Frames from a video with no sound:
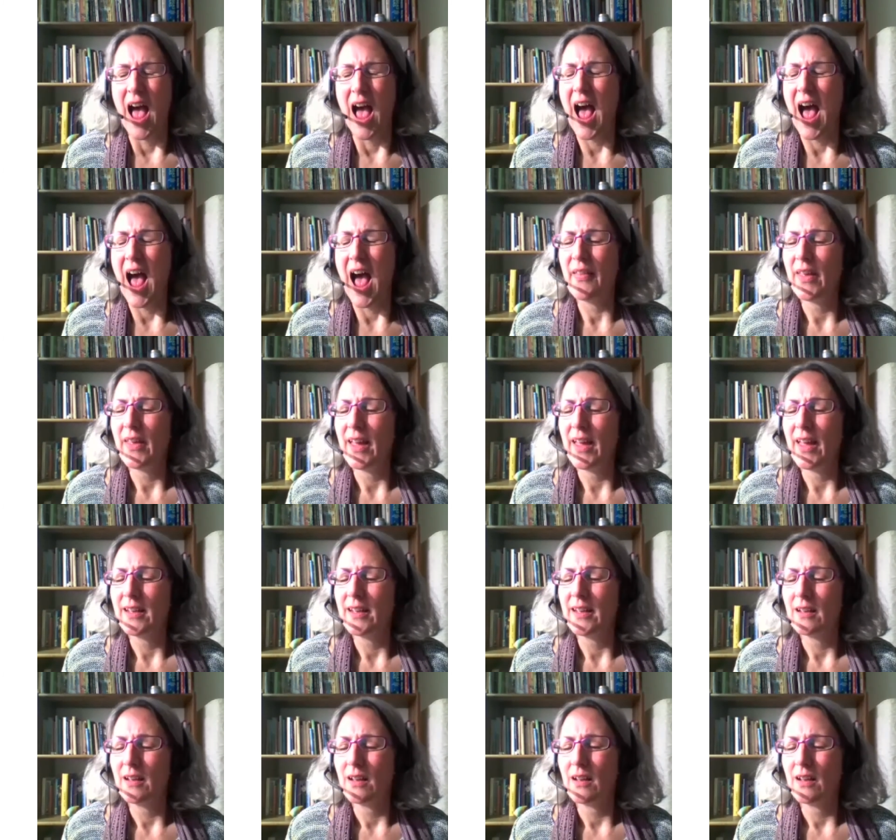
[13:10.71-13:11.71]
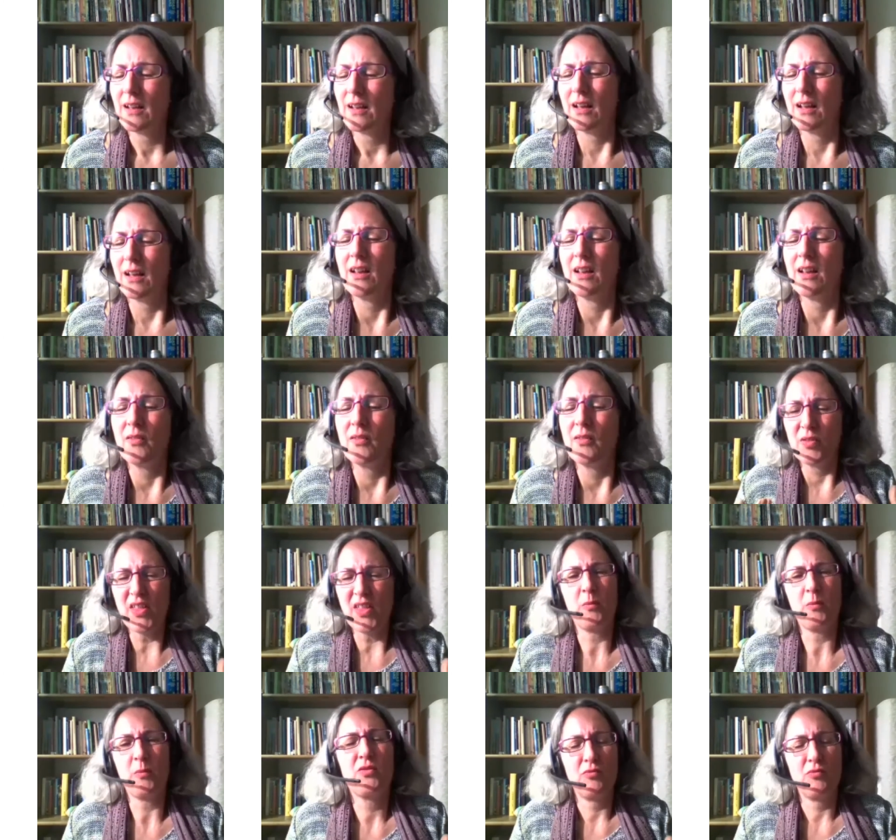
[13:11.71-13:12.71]
and then
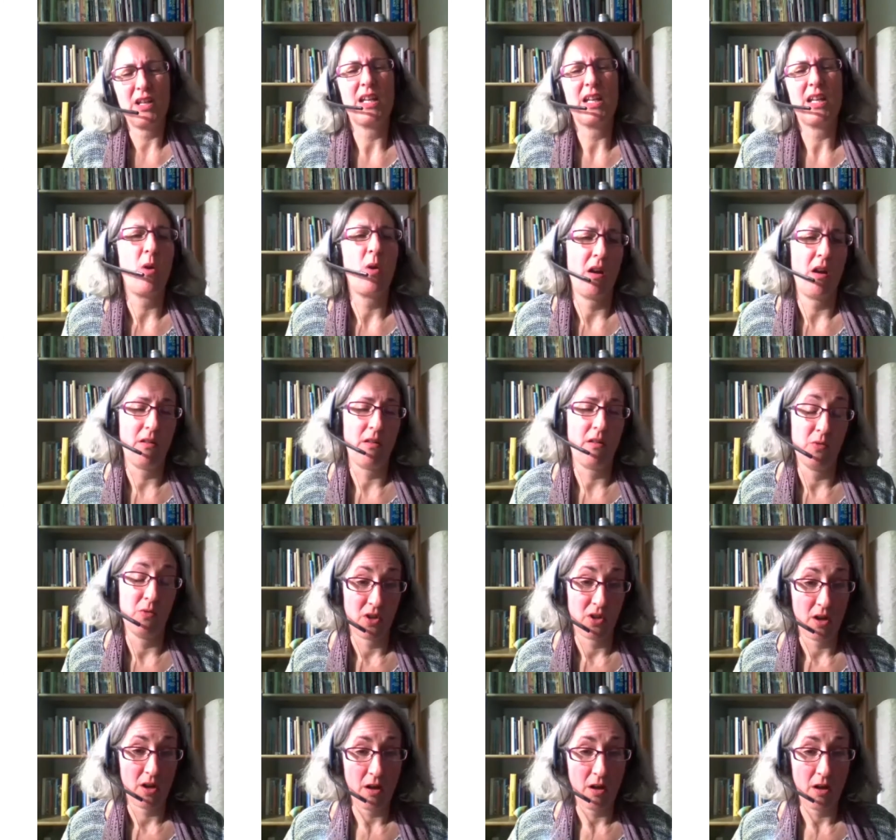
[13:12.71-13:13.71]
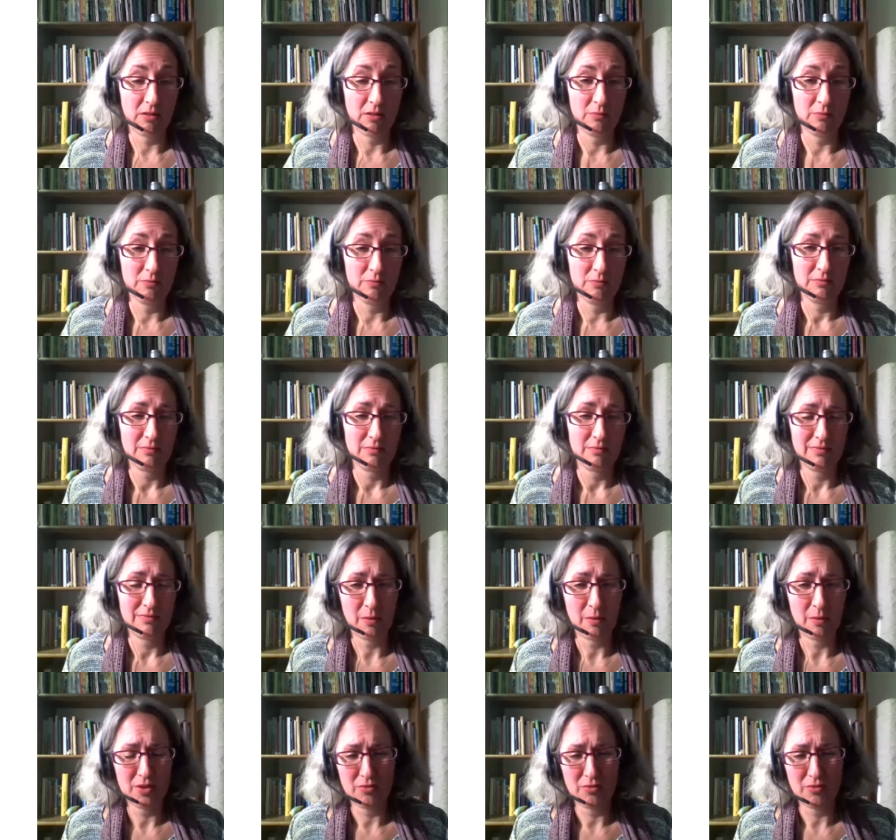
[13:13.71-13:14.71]
that was really where I was at home. That
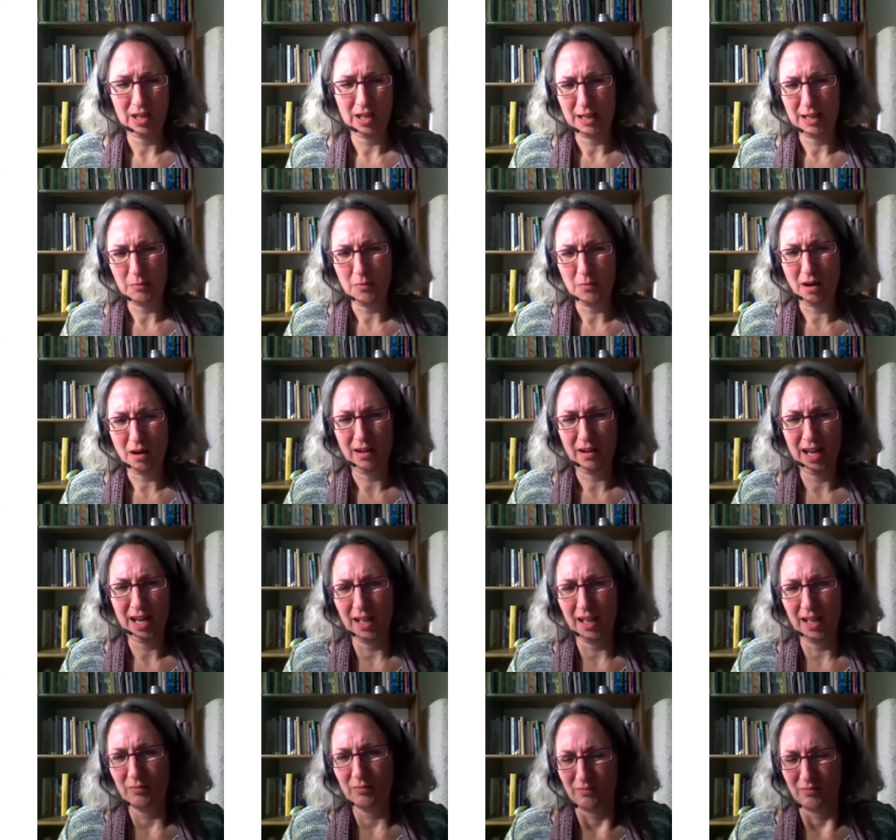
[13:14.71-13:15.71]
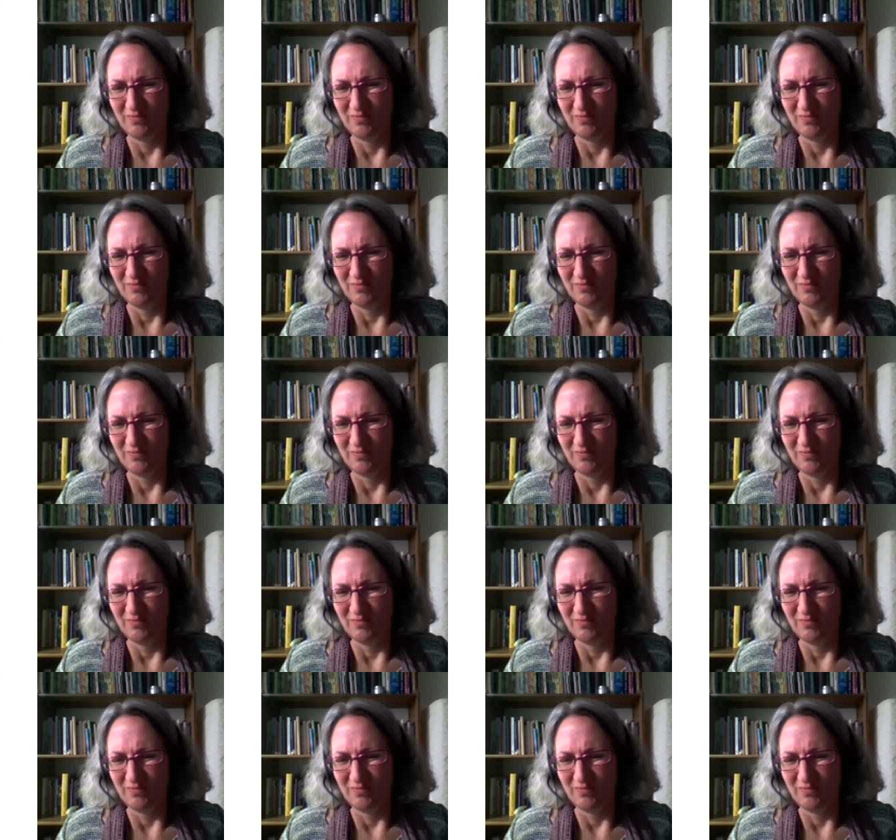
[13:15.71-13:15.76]
was really my